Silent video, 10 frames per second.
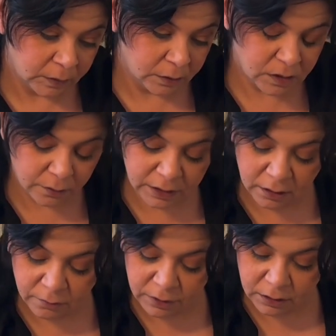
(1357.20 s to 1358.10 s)
So I
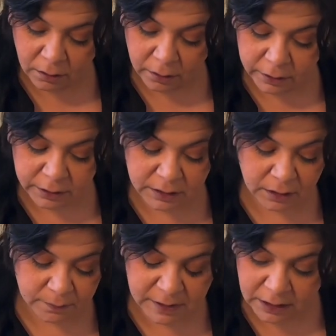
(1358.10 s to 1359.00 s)
think with the
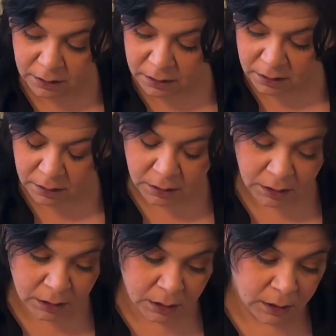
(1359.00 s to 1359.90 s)
archetypes here,
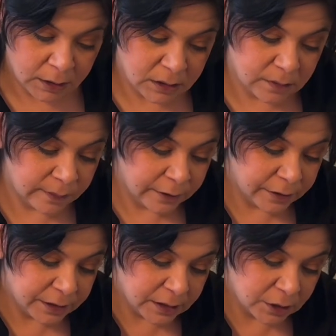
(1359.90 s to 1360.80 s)

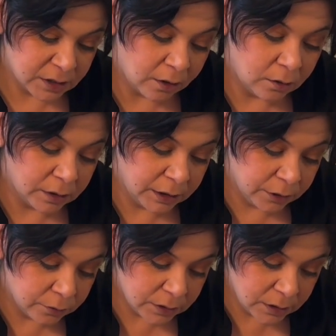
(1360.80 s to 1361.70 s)
Spirit is just calling
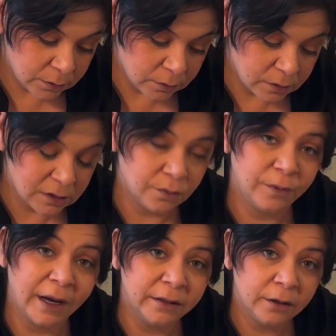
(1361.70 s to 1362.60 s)
you to
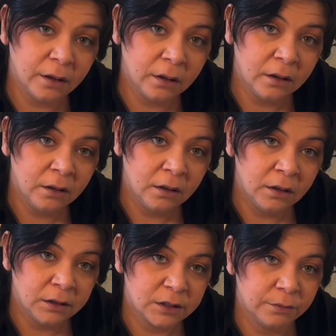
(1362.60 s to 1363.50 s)
surrender,
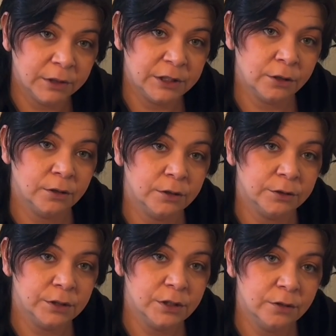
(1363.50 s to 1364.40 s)
to
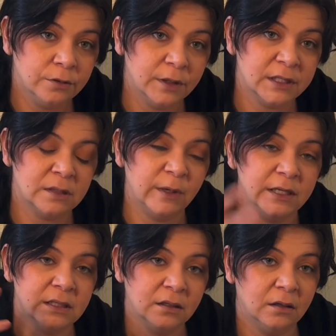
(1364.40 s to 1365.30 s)
return to a
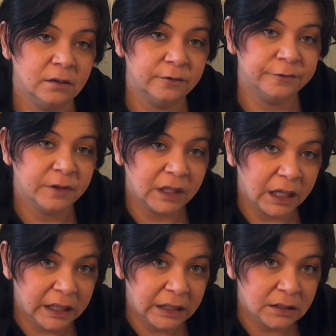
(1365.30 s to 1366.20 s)
space of
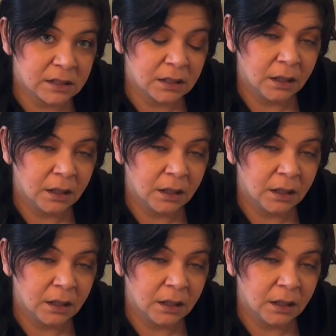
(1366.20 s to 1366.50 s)
light,